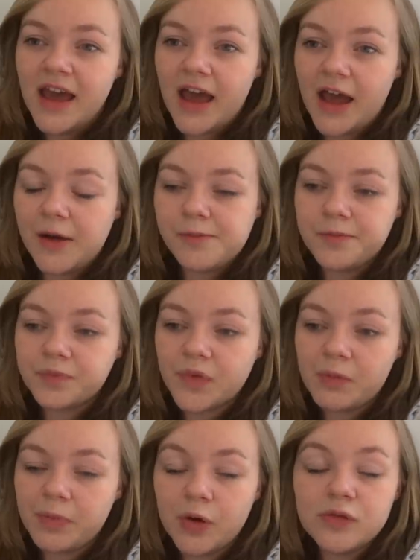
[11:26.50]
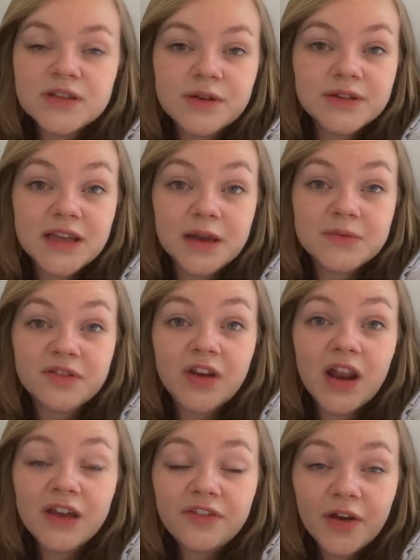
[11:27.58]
But also in terms of
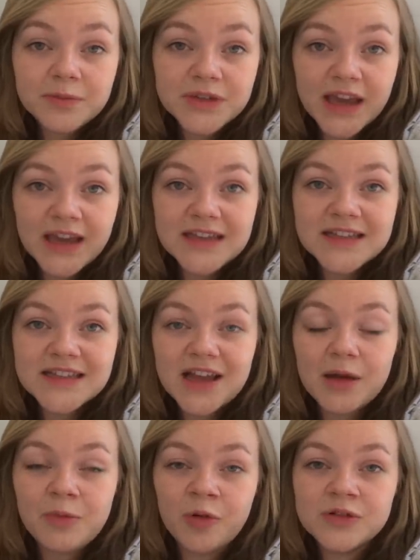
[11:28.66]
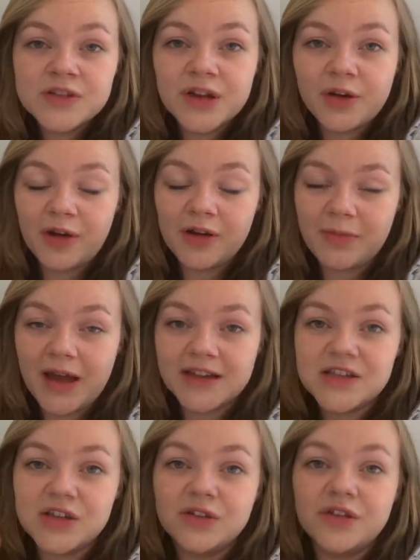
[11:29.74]
life updates, I'm also going back
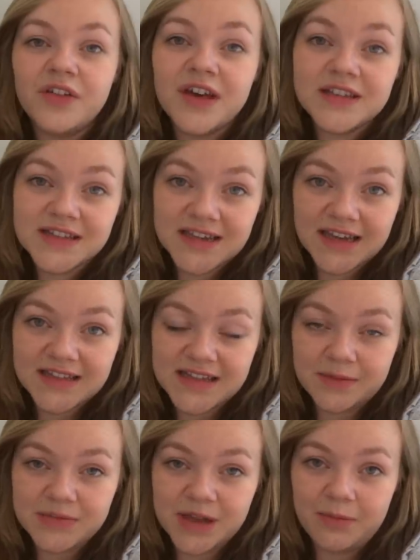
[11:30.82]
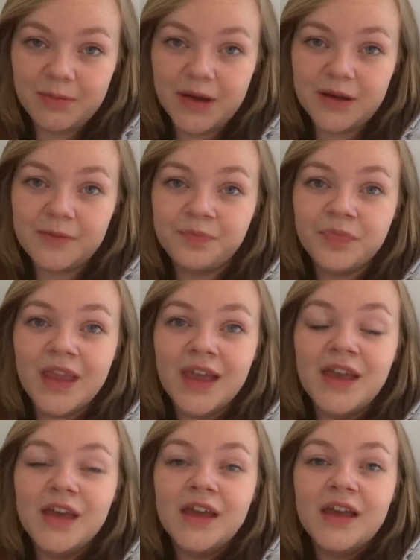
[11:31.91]
to university in September.
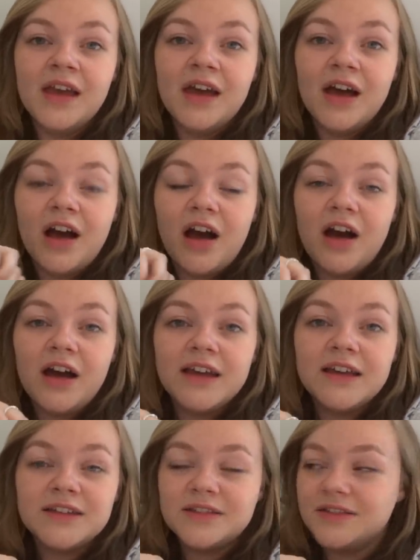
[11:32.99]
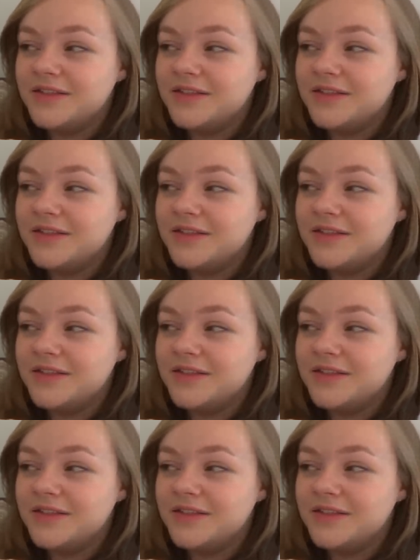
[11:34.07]
I